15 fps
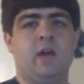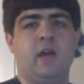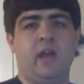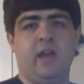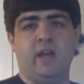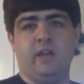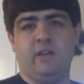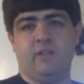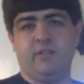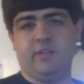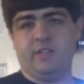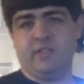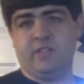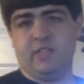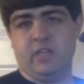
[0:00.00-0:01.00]
And
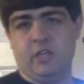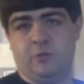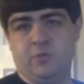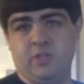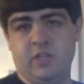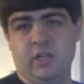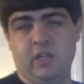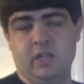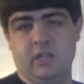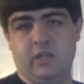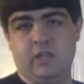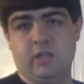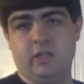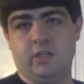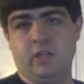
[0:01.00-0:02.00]
this is the
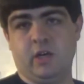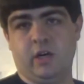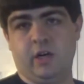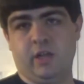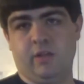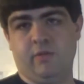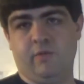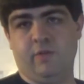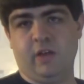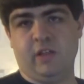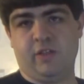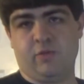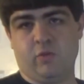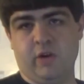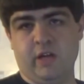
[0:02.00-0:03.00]
Obsidian
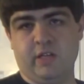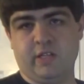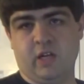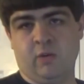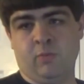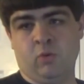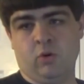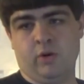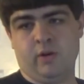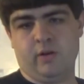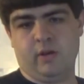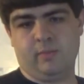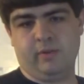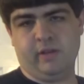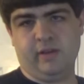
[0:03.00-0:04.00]
V3 soundboard,
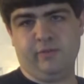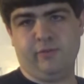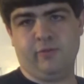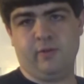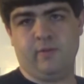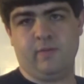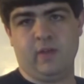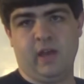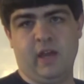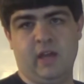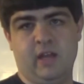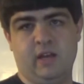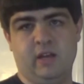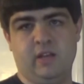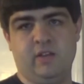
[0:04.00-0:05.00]
I believe,
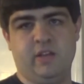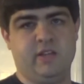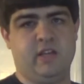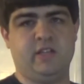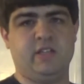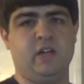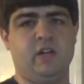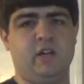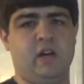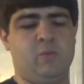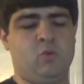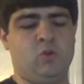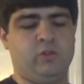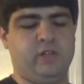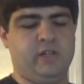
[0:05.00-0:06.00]
and it's not an
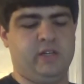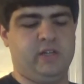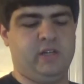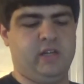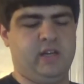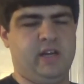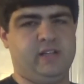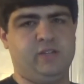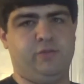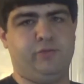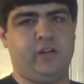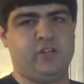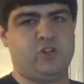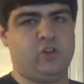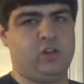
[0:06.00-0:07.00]
Emerald and it has no
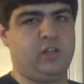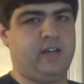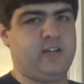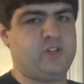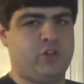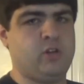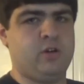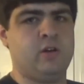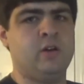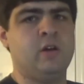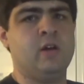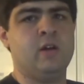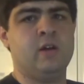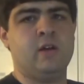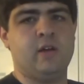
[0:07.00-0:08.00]
flash on clash.
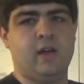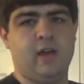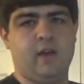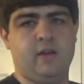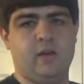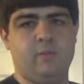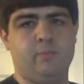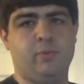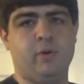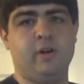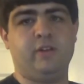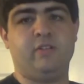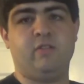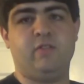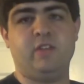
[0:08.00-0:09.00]

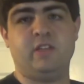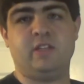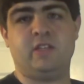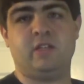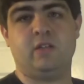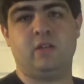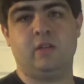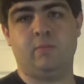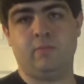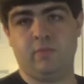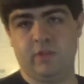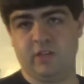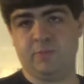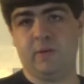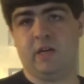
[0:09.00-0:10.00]
But this
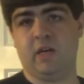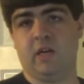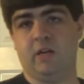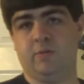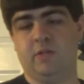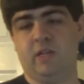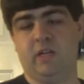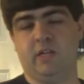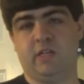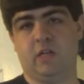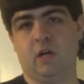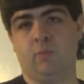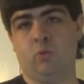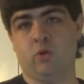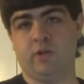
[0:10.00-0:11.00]
being an Obsidian
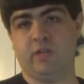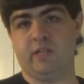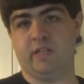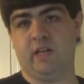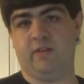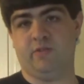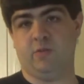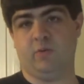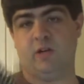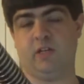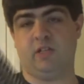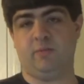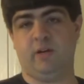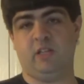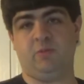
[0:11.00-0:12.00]
soundboard does have some
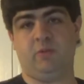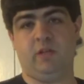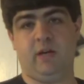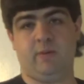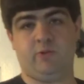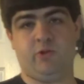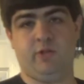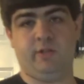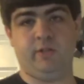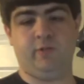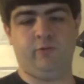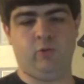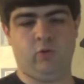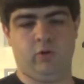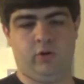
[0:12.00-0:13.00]
customizable options
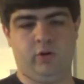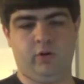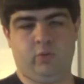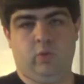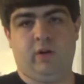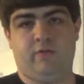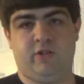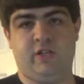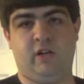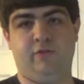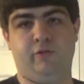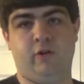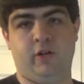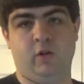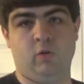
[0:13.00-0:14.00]
for whatever sound
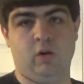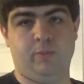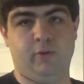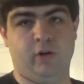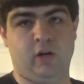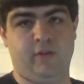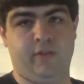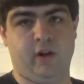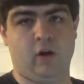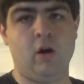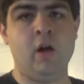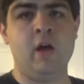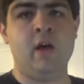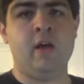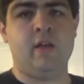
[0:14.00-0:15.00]
font you want to put on
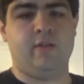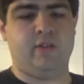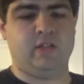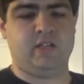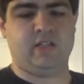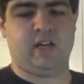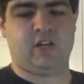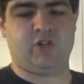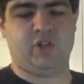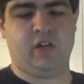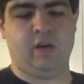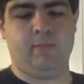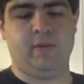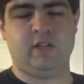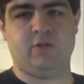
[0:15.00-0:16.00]
there. This is
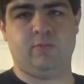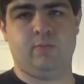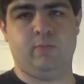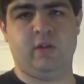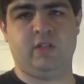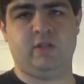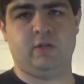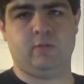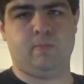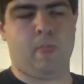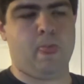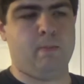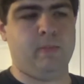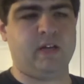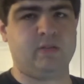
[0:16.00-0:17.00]
actually a
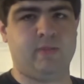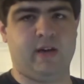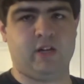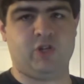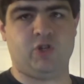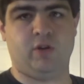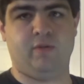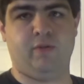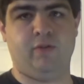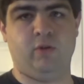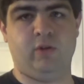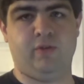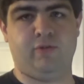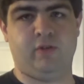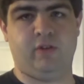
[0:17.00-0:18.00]
mix match of a few
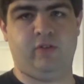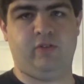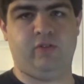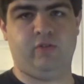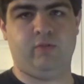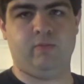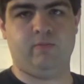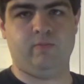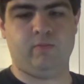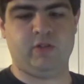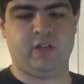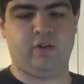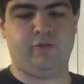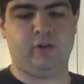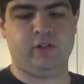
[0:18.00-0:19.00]
different
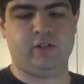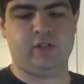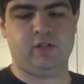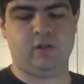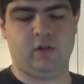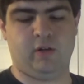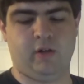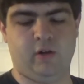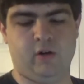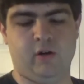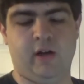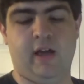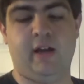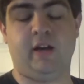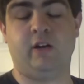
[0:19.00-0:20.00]
sound fonts on
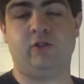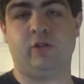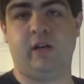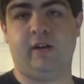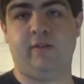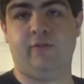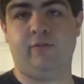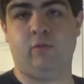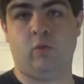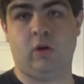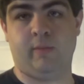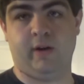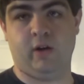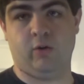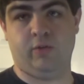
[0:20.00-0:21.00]
here, and I also have one
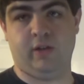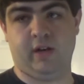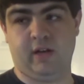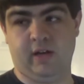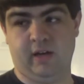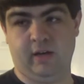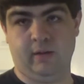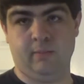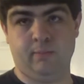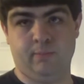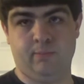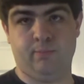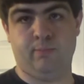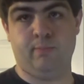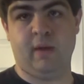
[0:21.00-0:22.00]
of my own that
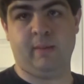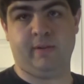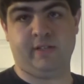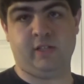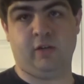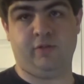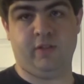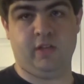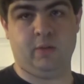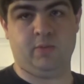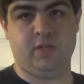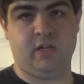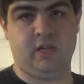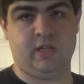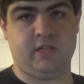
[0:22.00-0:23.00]
I made myself in the
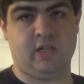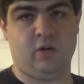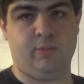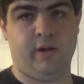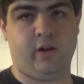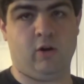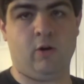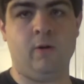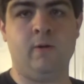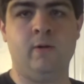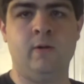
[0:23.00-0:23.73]
Obsidian Soundmaker.